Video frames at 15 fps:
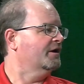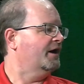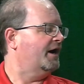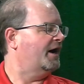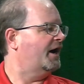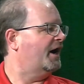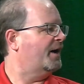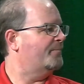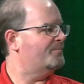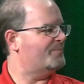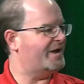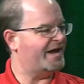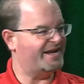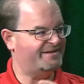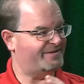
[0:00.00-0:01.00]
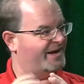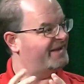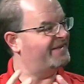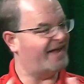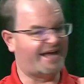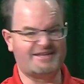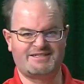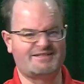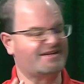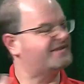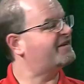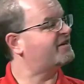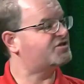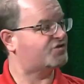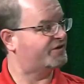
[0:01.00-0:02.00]
And that's
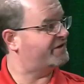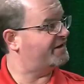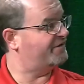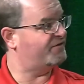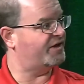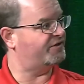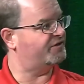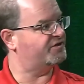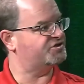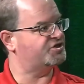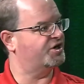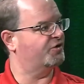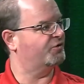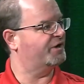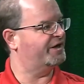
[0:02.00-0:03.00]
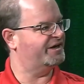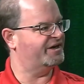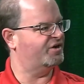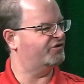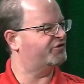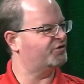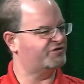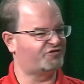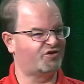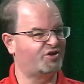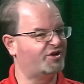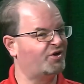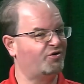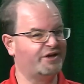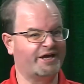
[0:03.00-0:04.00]
essentially the event this year. So it's really
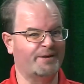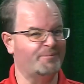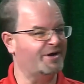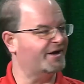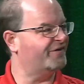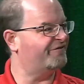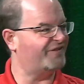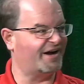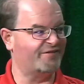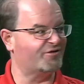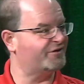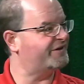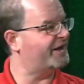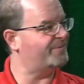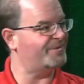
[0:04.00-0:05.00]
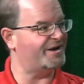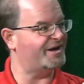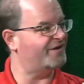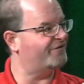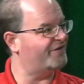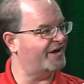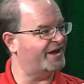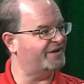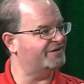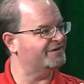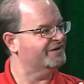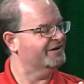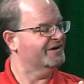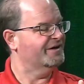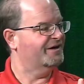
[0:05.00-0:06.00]
only going to be a 5 or 10 minute event
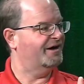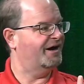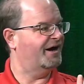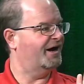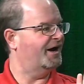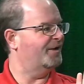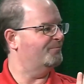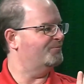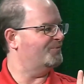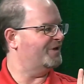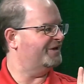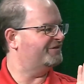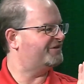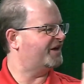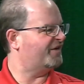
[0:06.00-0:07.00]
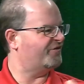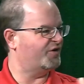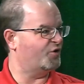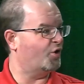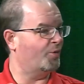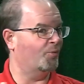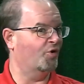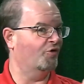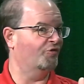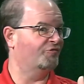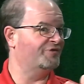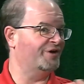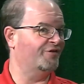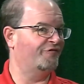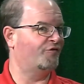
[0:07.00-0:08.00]
instead of a normal
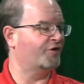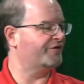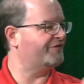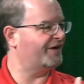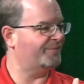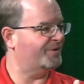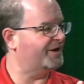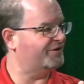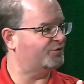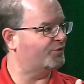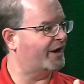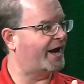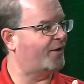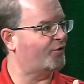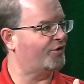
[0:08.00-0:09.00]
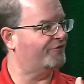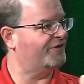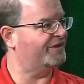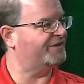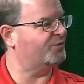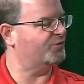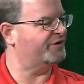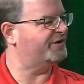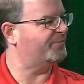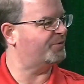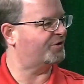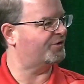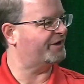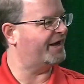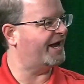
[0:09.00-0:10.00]
45 minute to an hour event that we
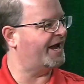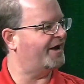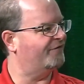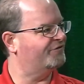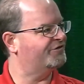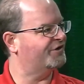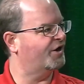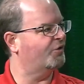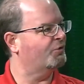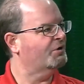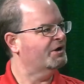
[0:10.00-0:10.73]
typically have. So